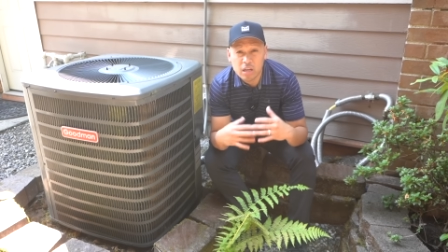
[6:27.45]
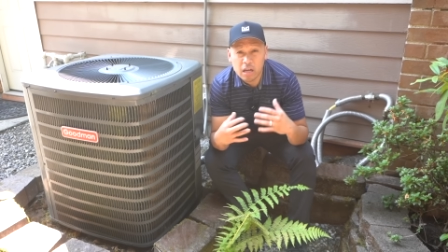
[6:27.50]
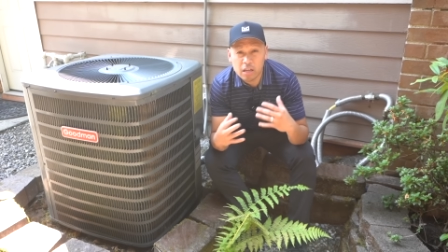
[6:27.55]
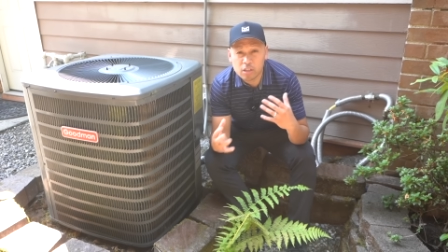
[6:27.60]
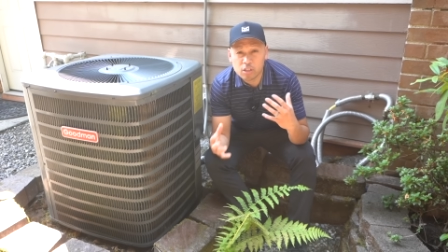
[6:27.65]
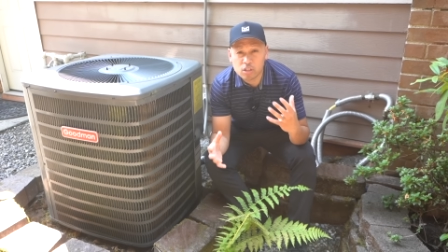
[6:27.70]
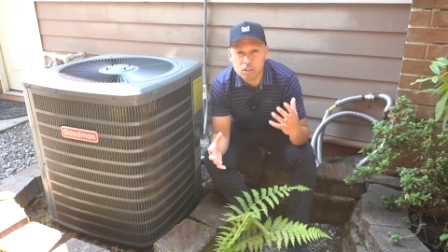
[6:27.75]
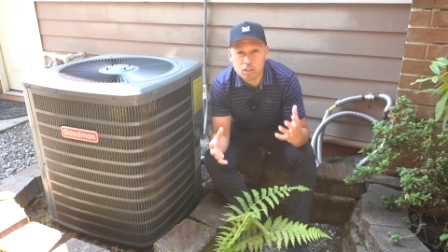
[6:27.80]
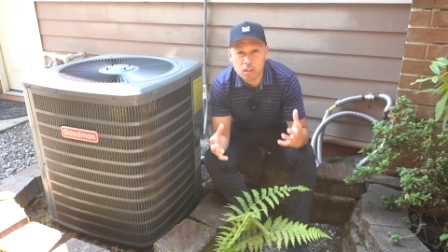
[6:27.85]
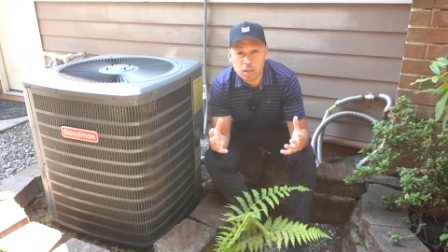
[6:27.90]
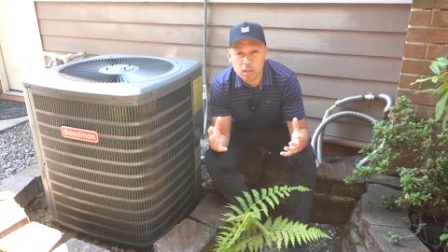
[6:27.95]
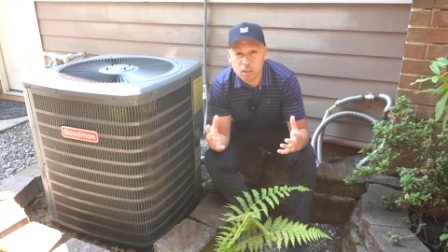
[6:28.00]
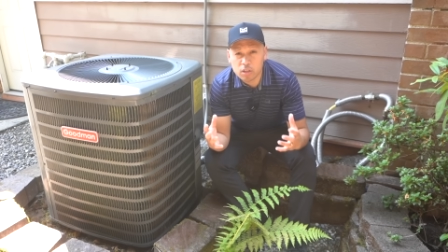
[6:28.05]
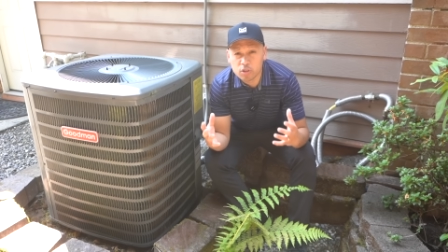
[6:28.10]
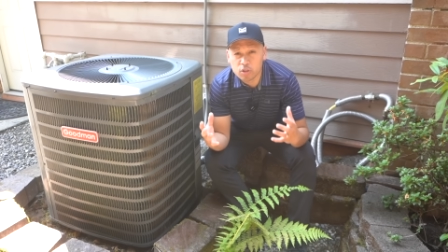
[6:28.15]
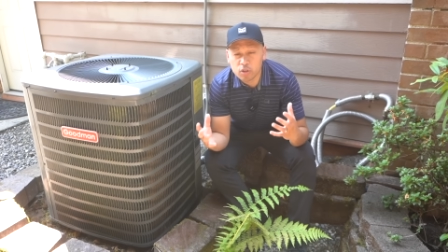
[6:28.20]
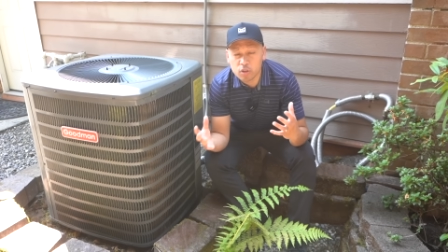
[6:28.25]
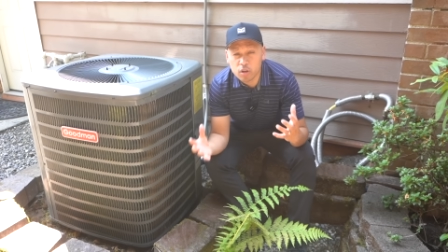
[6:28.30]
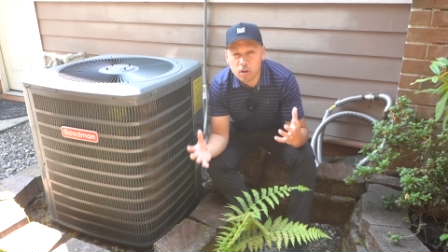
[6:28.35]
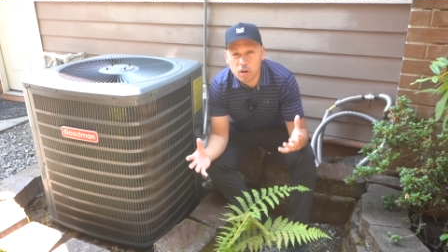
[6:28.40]
kind of just like in
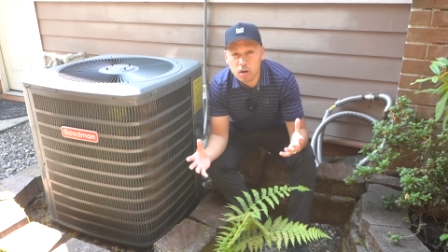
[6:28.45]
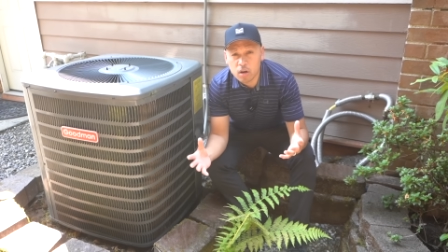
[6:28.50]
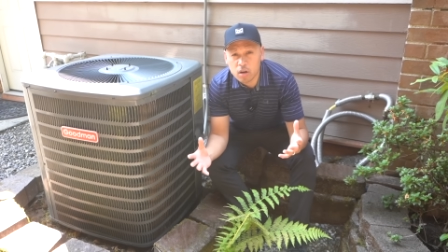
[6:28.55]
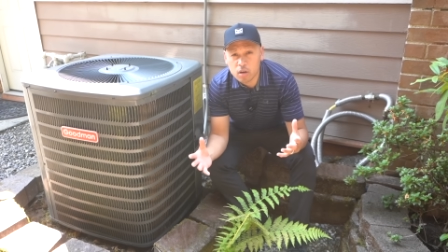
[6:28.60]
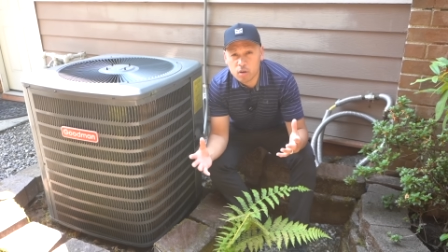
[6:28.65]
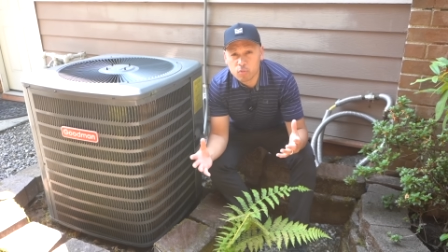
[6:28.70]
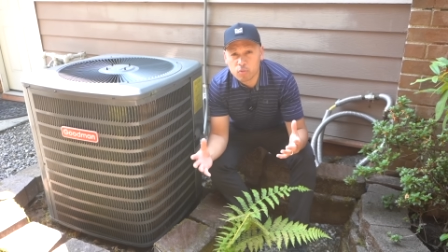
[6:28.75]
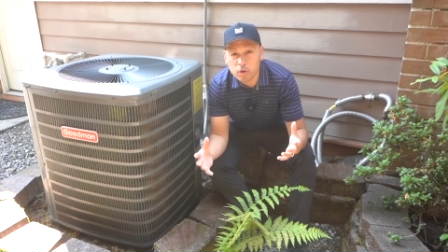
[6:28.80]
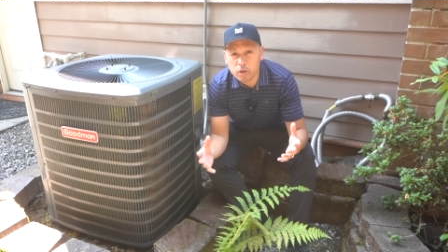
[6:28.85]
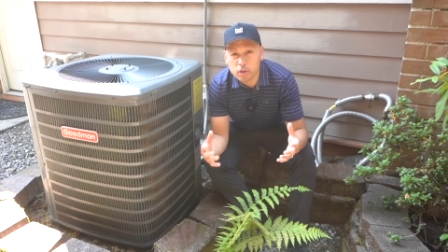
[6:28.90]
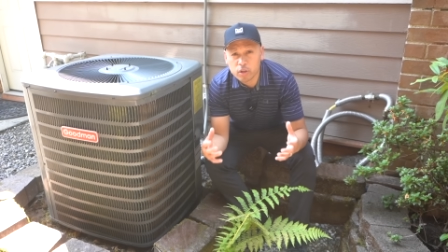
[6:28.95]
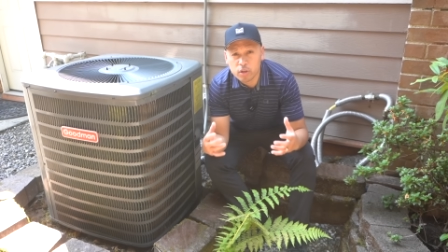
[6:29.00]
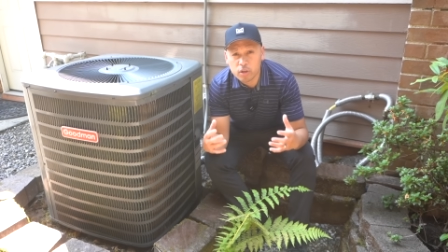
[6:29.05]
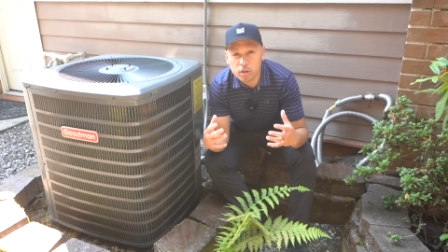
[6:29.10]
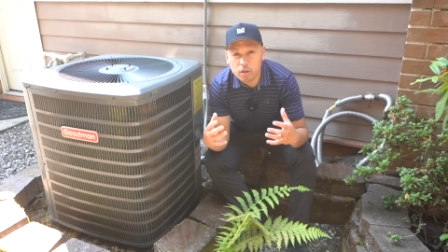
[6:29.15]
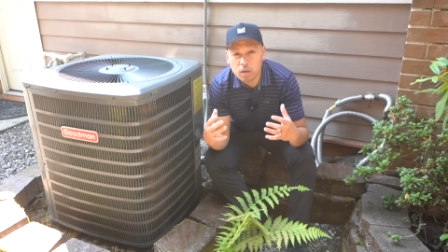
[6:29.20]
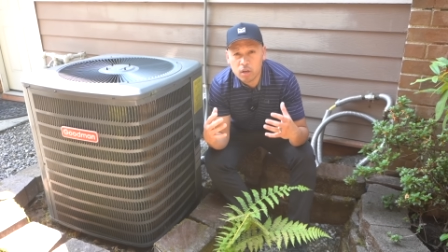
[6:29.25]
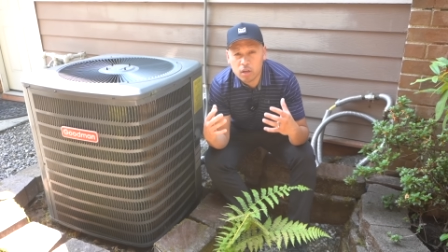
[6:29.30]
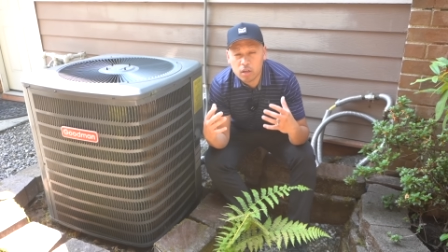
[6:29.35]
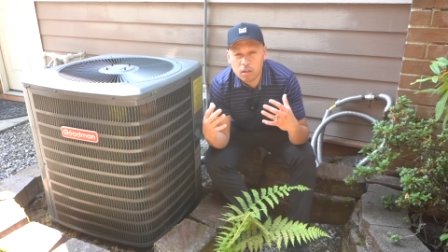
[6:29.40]
your car when
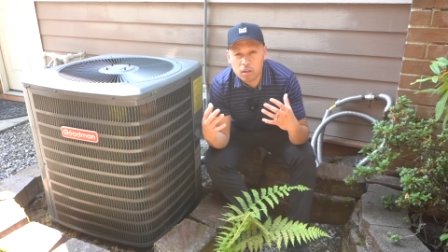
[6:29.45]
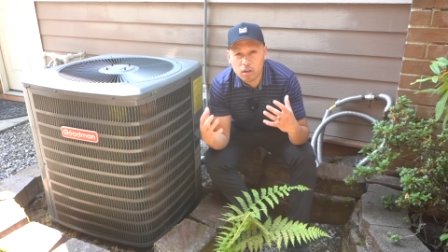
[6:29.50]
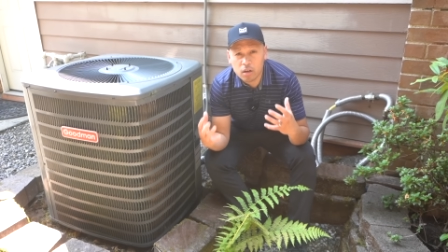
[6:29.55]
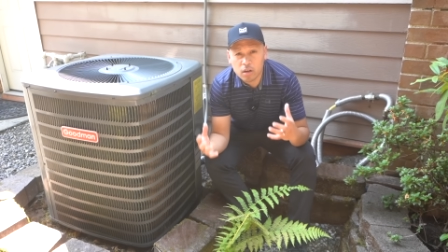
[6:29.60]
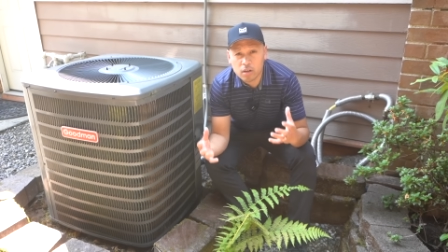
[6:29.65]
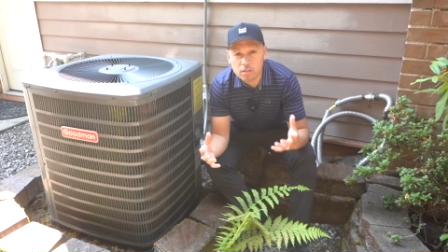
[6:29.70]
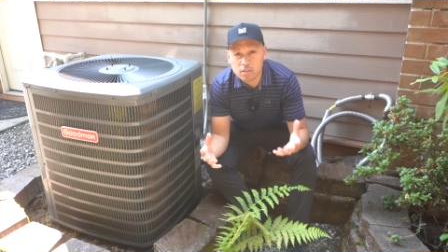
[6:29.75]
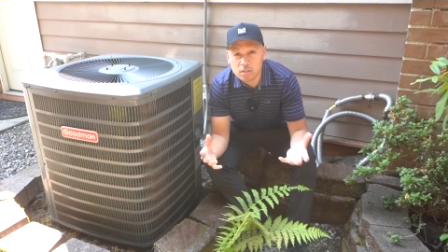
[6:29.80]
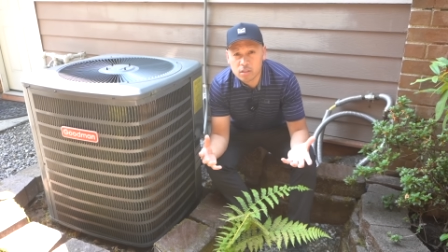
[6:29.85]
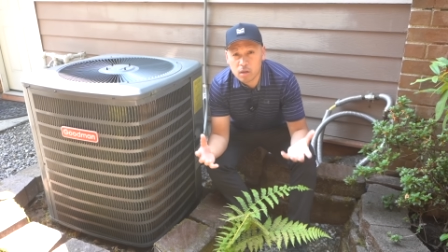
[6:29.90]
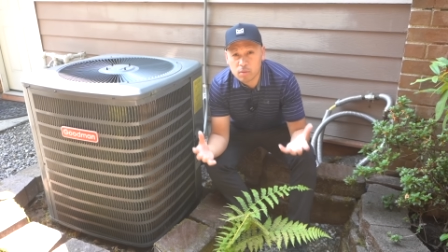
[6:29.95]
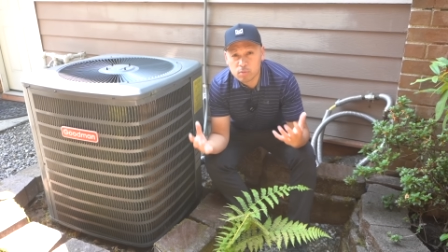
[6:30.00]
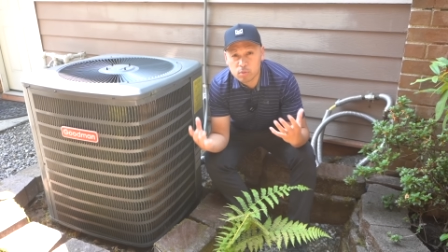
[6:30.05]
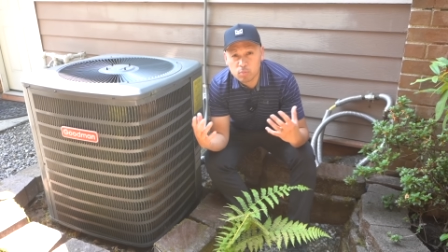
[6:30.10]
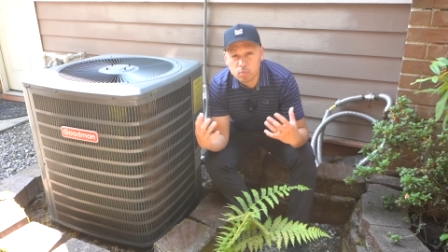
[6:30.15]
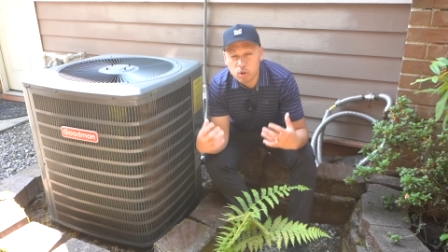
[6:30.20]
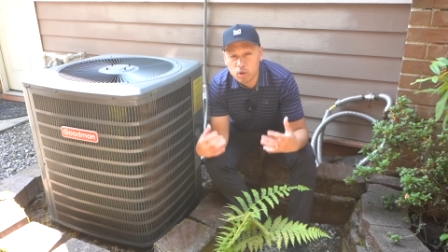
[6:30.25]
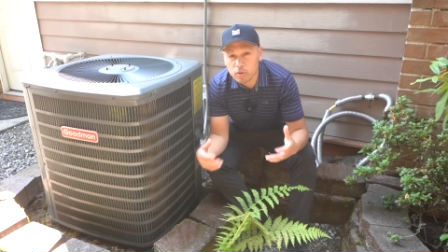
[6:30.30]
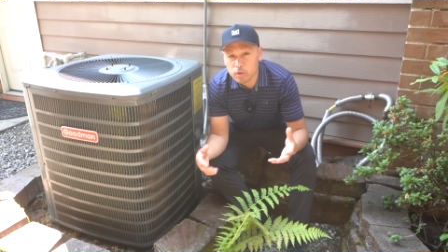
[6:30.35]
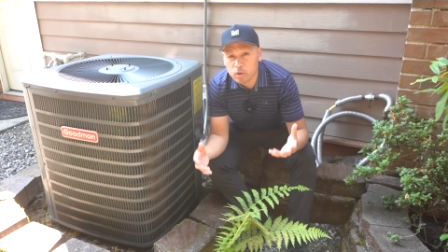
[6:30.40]
your car stops
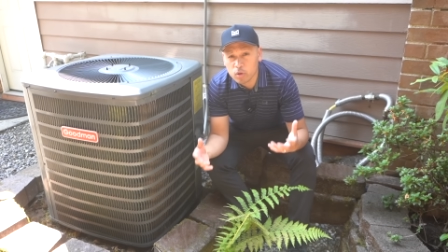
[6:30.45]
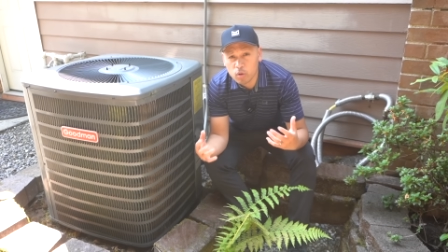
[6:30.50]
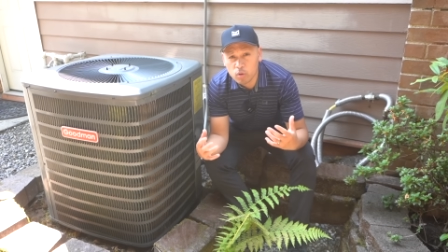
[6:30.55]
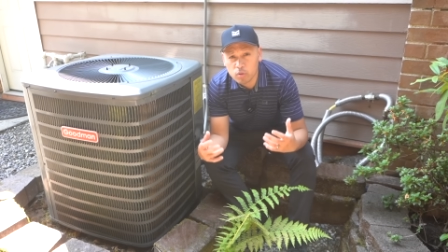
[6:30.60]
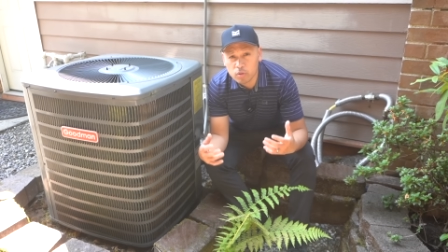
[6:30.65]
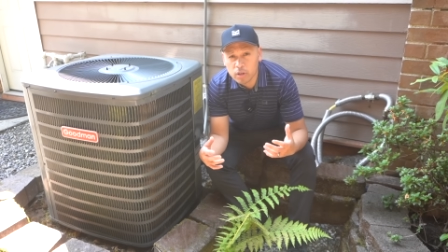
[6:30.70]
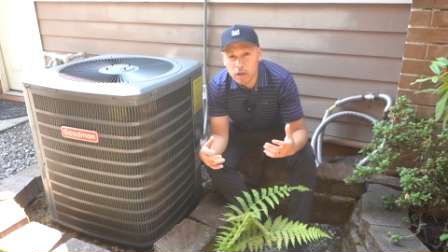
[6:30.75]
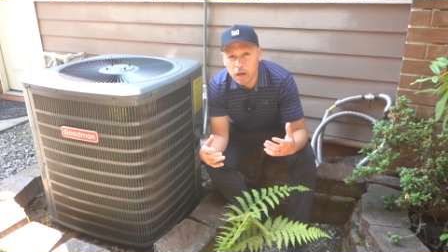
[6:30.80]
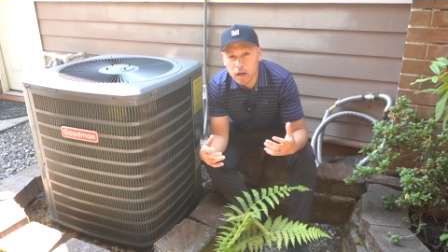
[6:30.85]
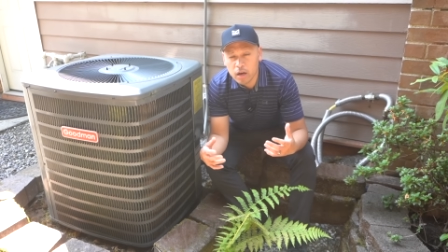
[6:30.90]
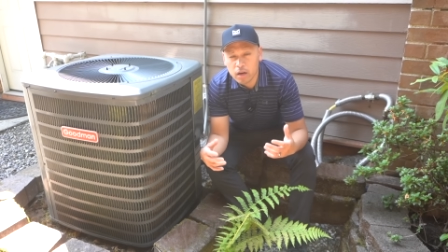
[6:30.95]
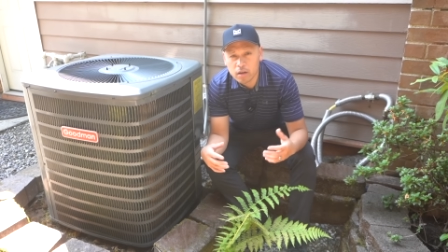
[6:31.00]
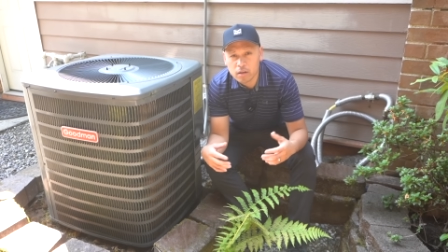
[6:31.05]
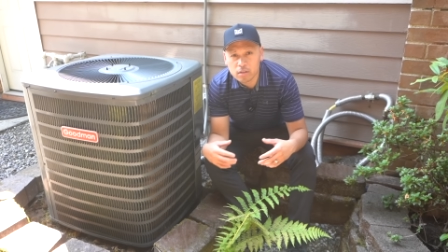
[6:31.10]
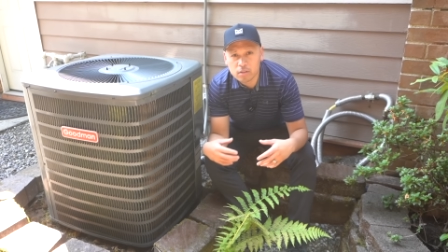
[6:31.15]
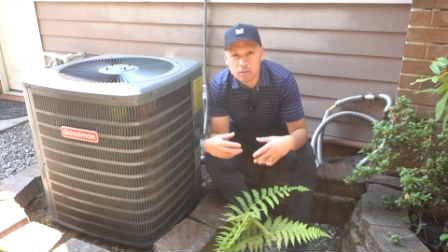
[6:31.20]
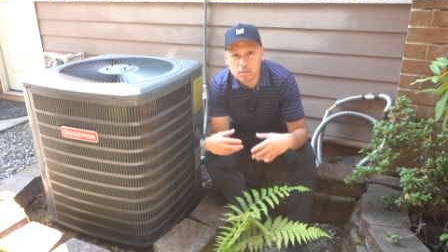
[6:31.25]
blowing cold air,